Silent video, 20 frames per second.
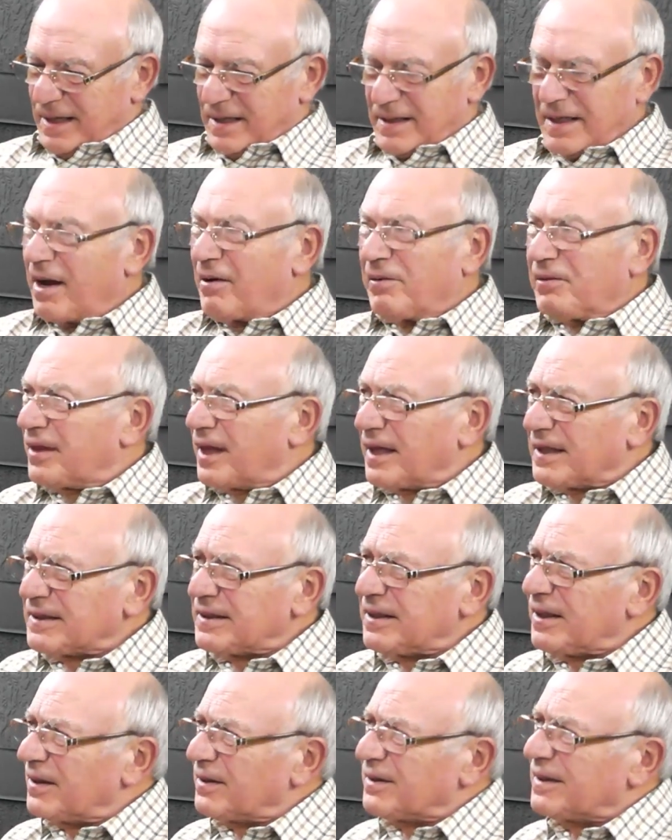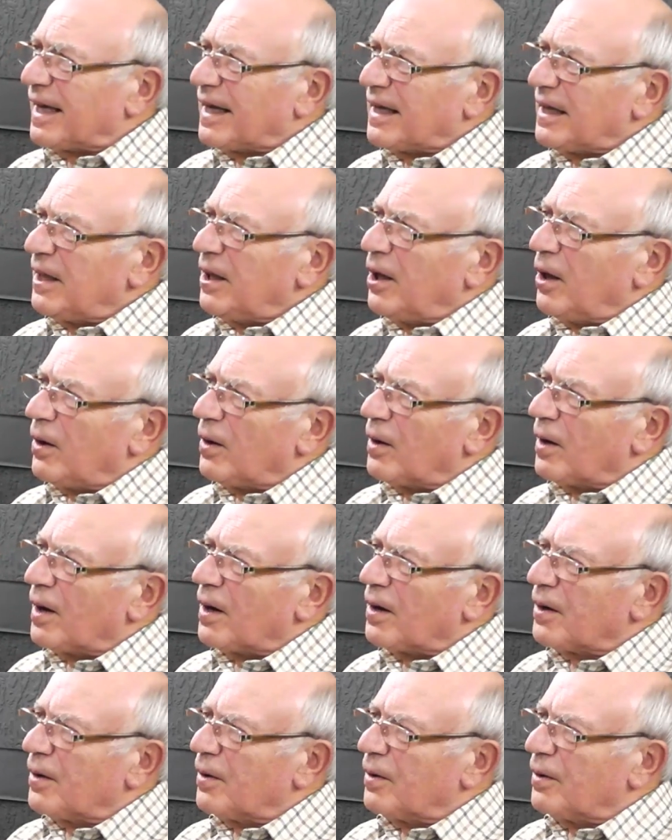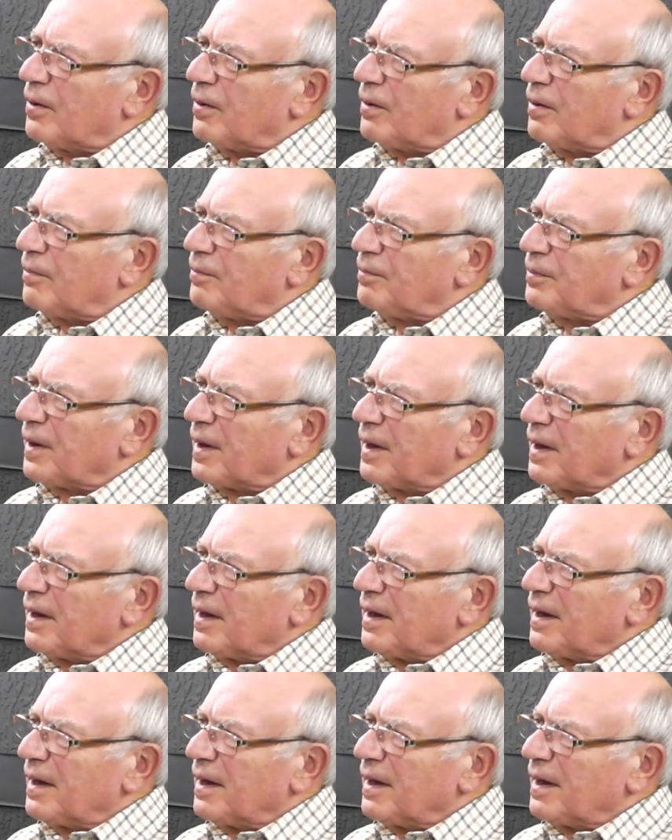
Now that's not that long ago. Two years.